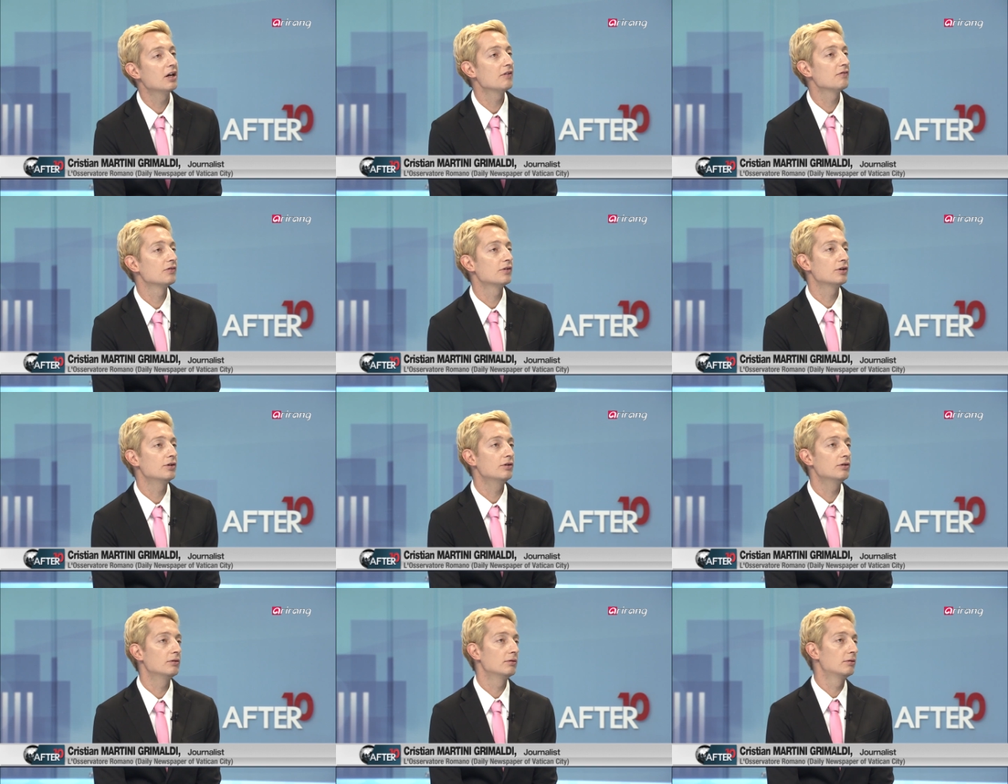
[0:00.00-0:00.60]
have
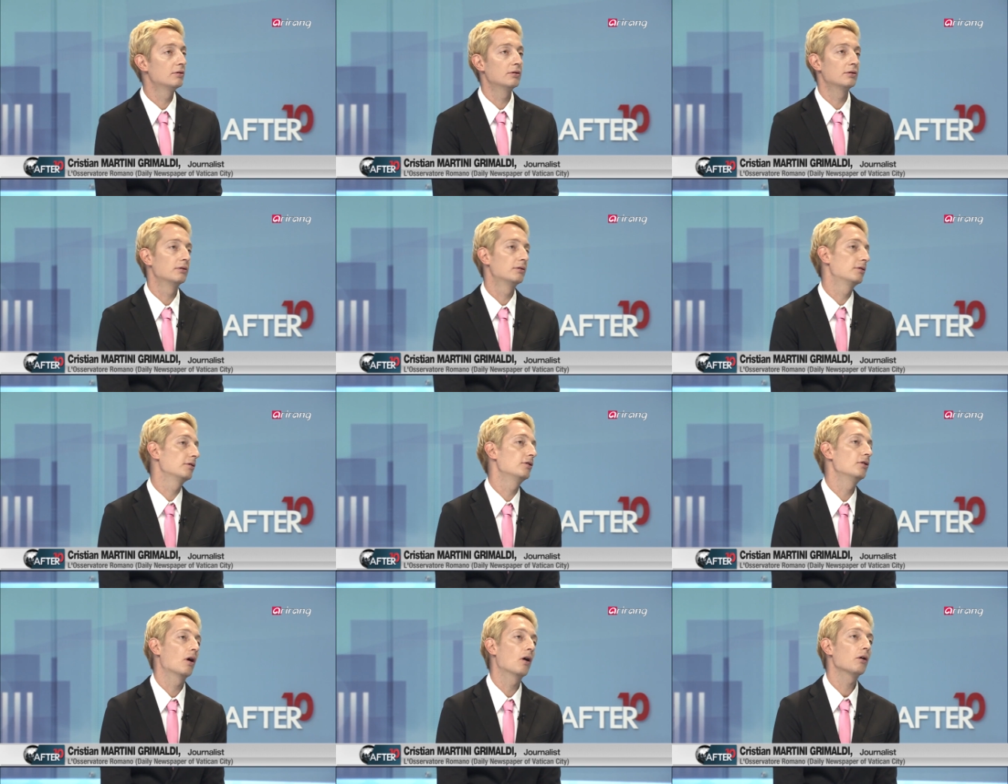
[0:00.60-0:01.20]

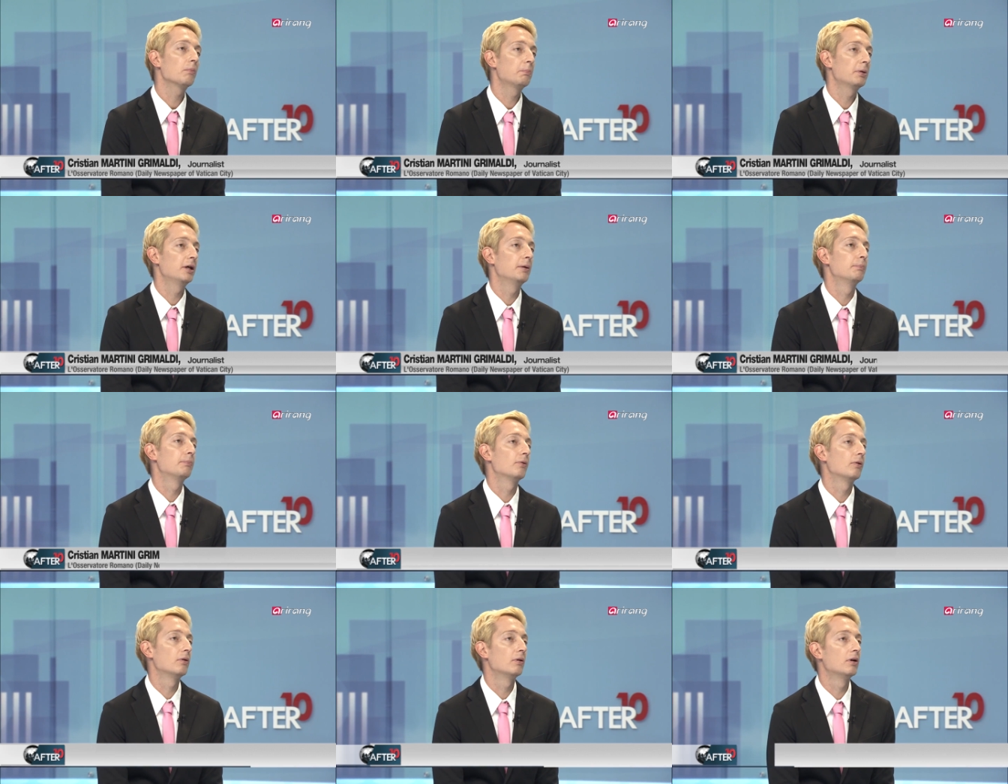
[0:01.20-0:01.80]
the young
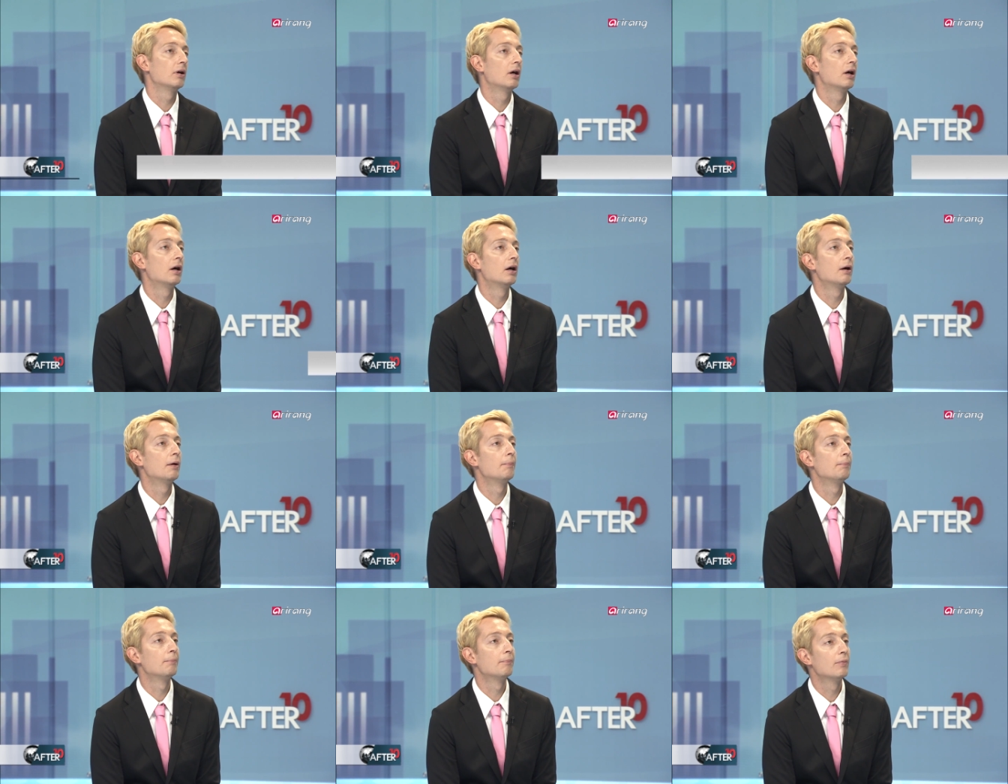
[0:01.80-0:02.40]
people,
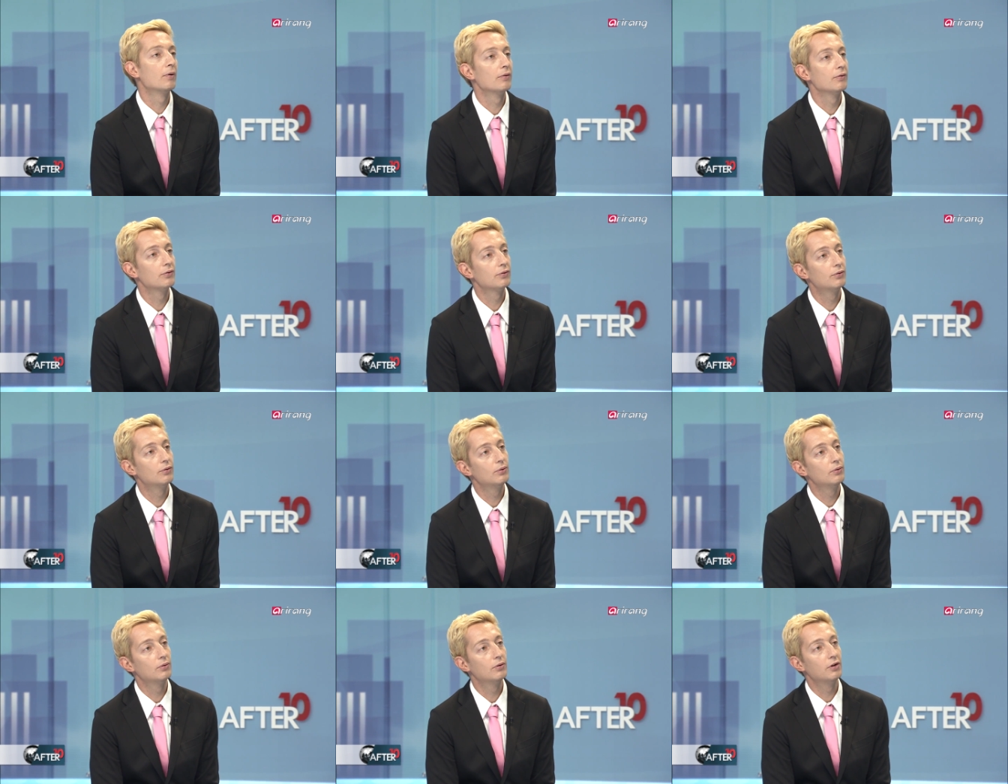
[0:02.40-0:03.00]

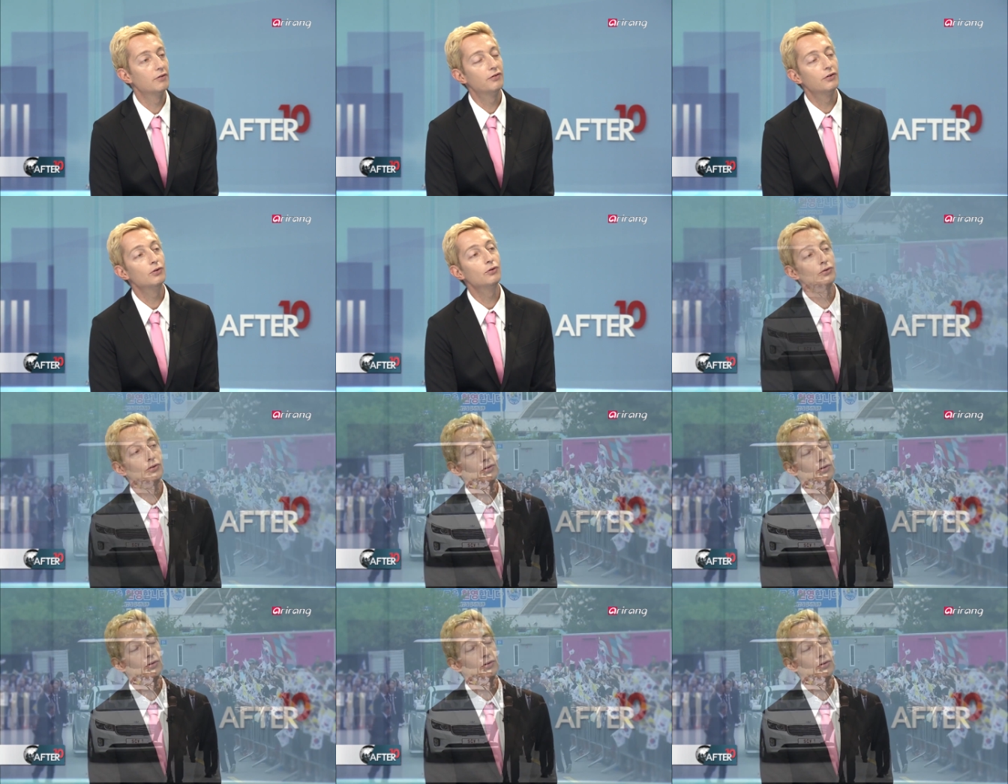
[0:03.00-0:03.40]
if you